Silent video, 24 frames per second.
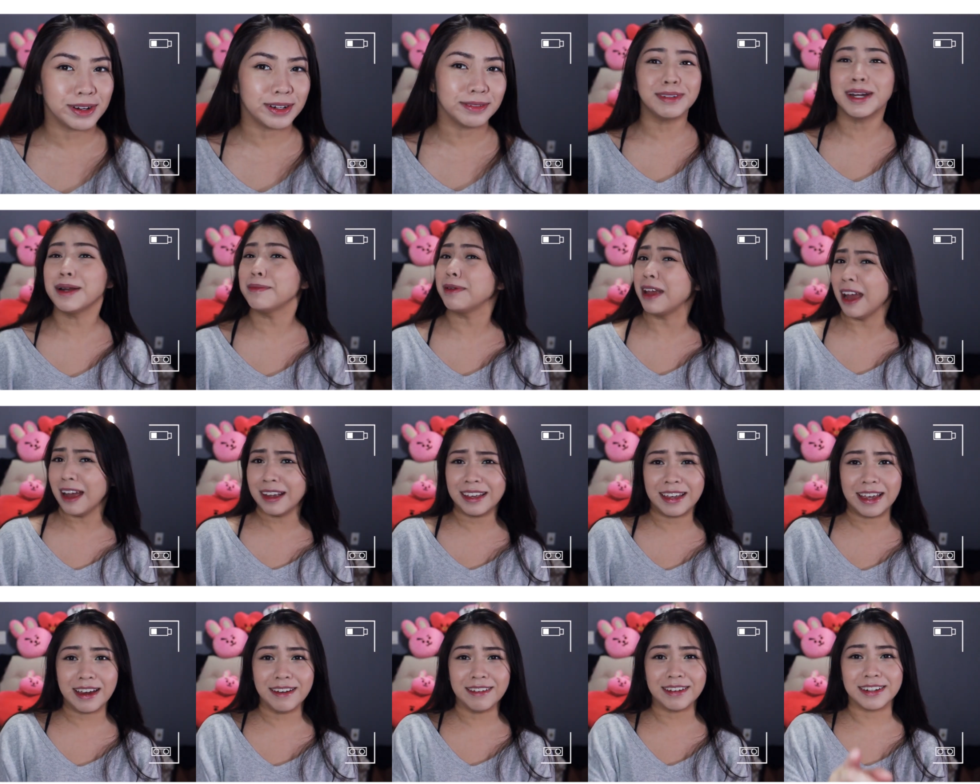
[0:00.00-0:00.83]
But
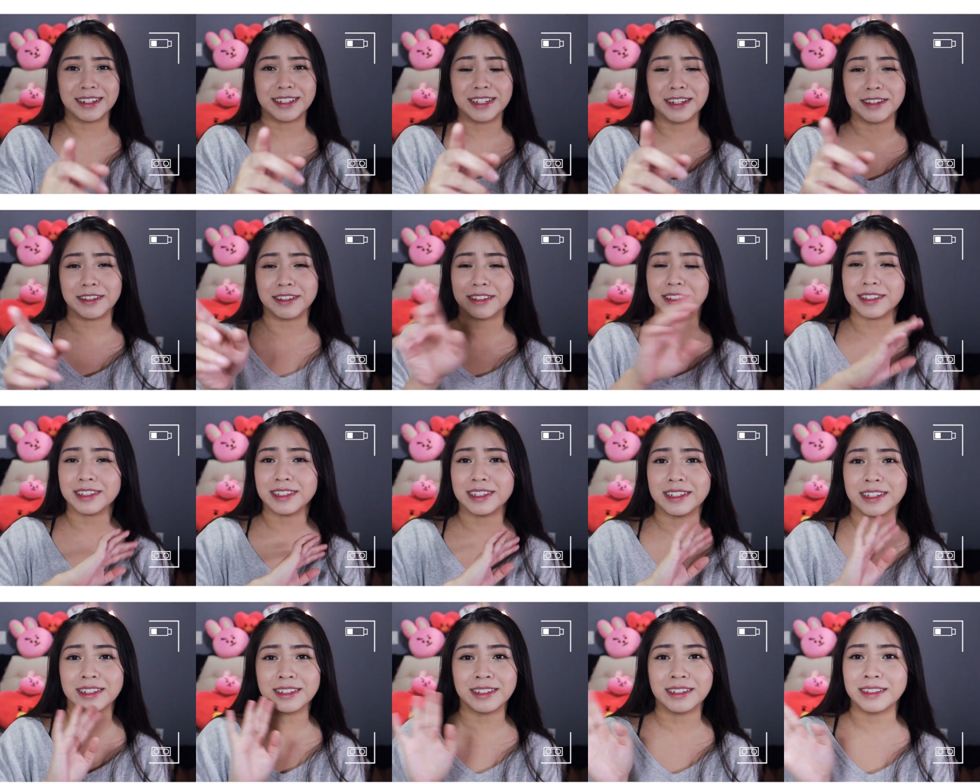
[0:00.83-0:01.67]
I guarantee it
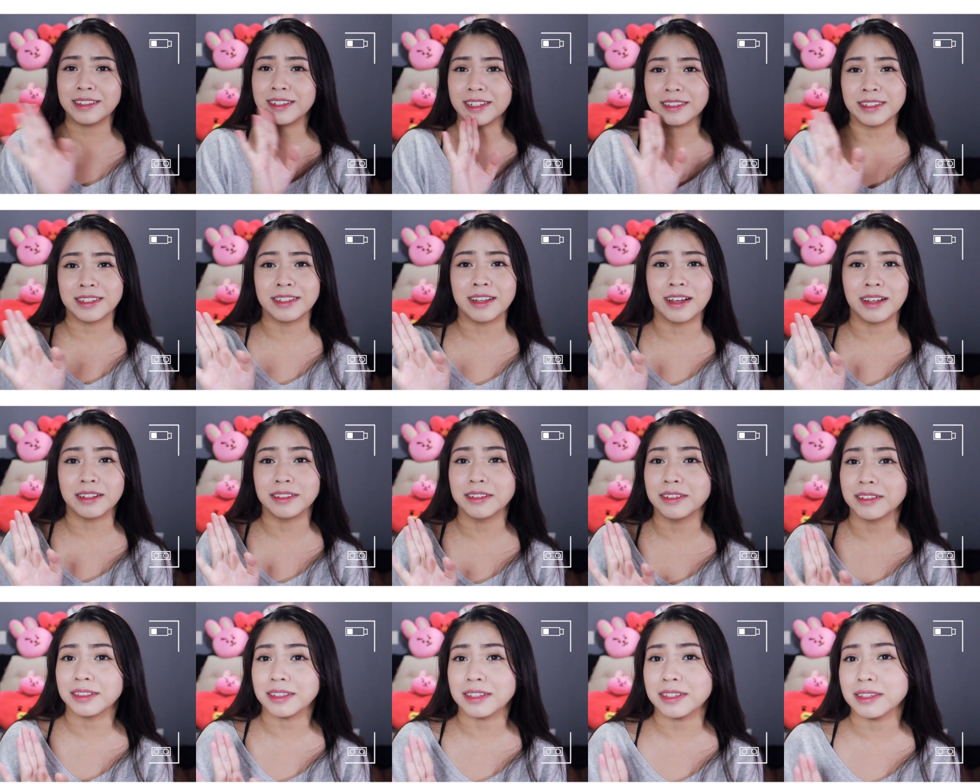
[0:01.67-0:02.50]
does
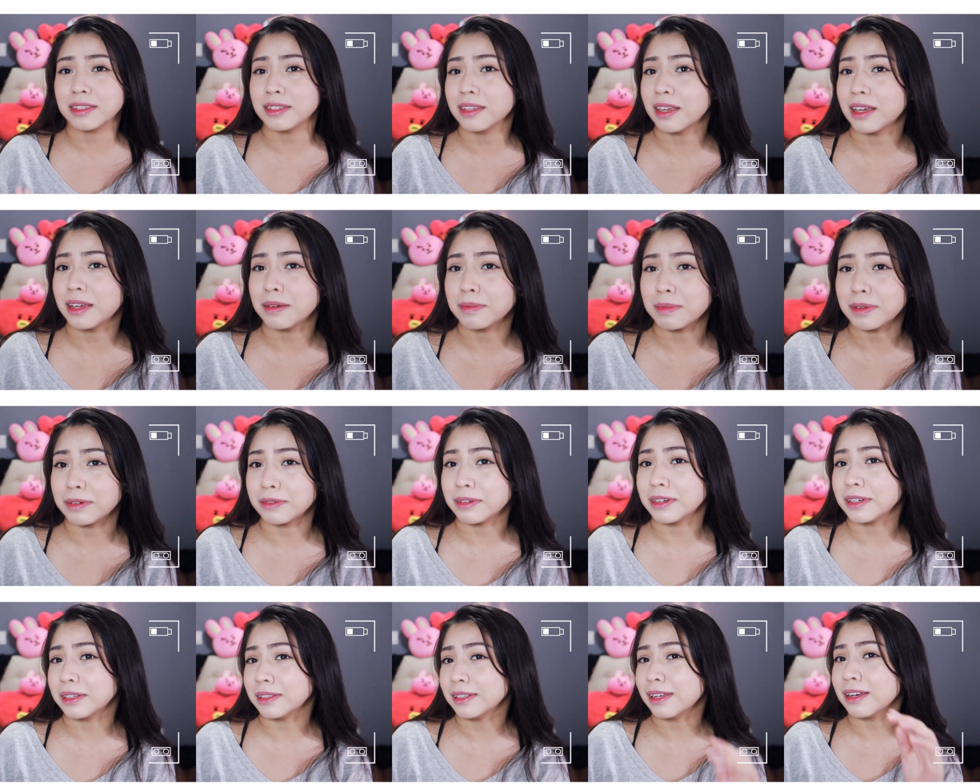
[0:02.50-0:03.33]
not look the same
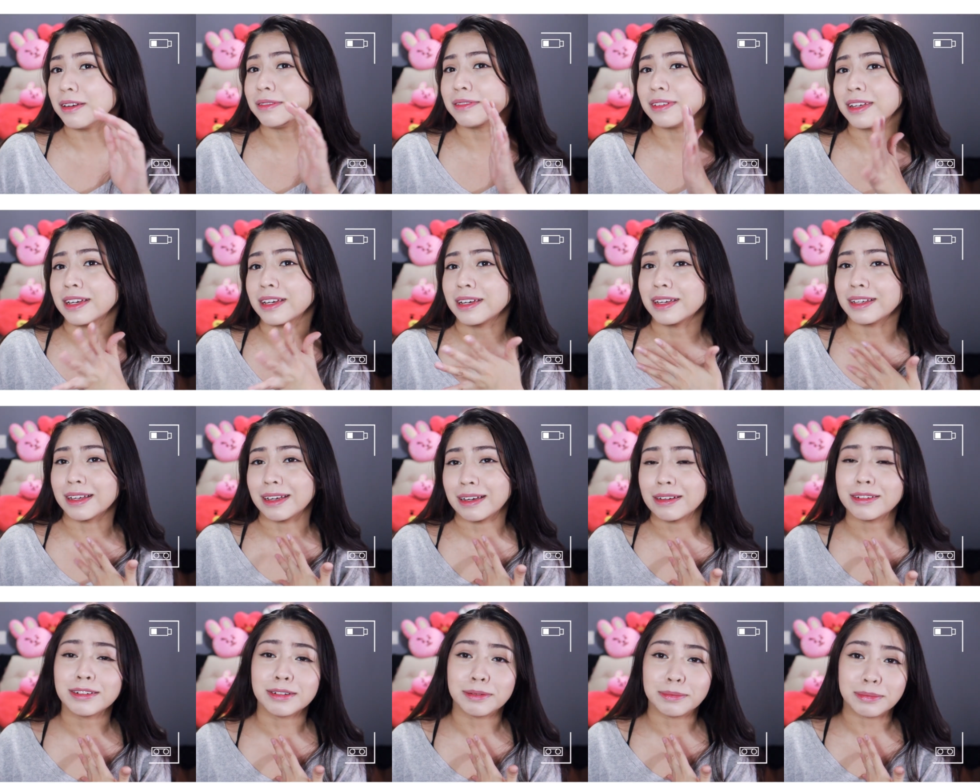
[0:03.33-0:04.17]
in real life like it
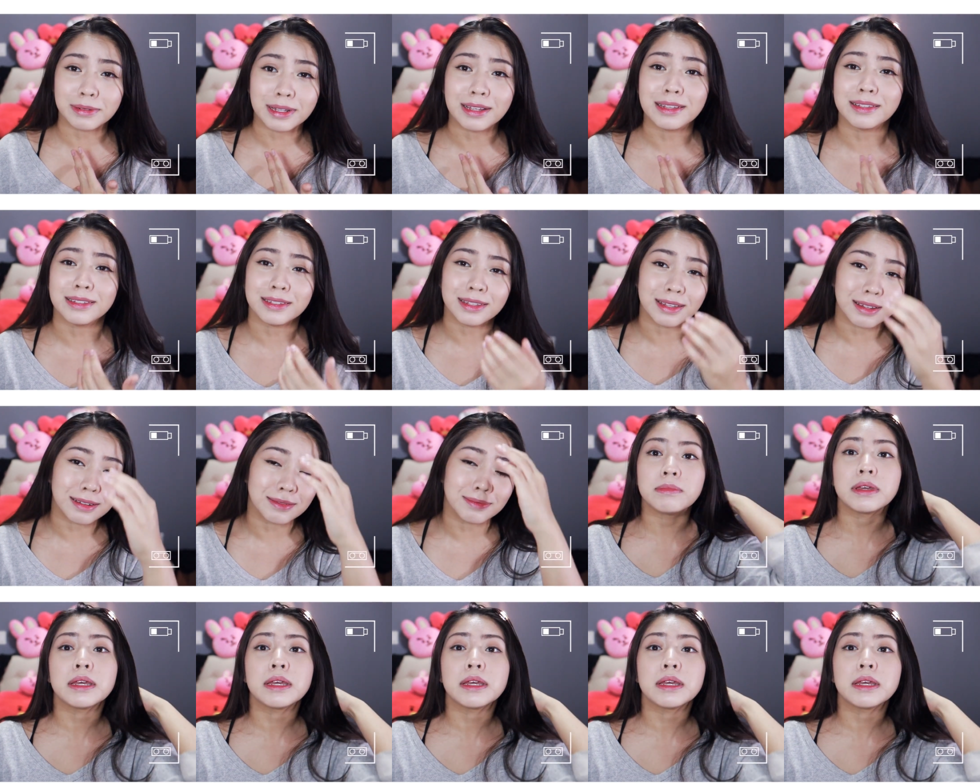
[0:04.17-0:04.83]
actually blends it.